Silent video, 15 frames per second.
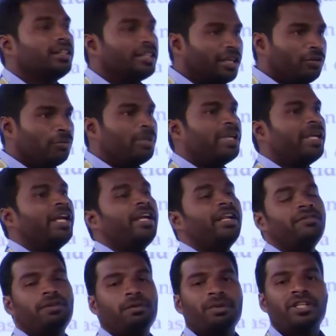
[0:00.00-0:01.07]
give me
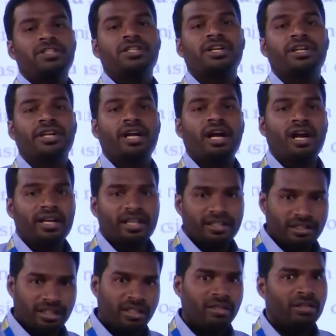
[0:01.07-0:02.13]
information regarding
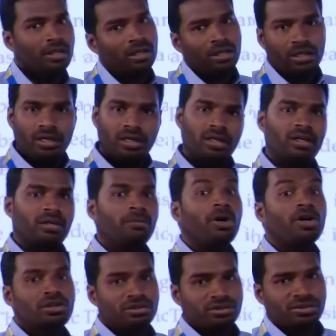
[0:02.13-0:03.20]
the
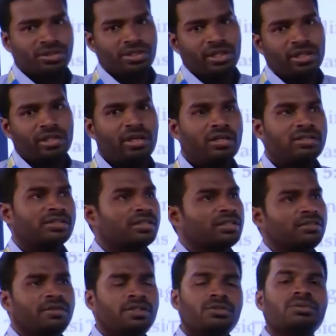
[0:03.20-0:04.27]
Maruti Suzuki cars.
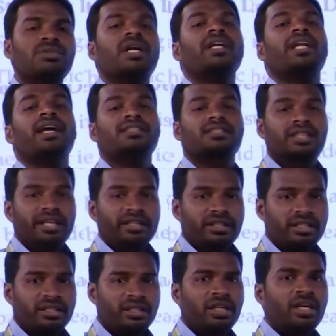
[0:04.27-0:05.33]
We should not ask like
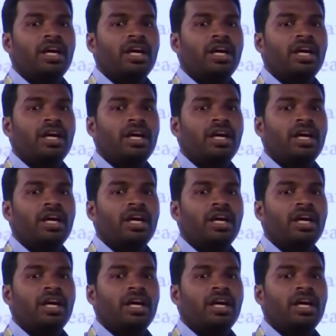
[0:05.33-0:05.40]
that.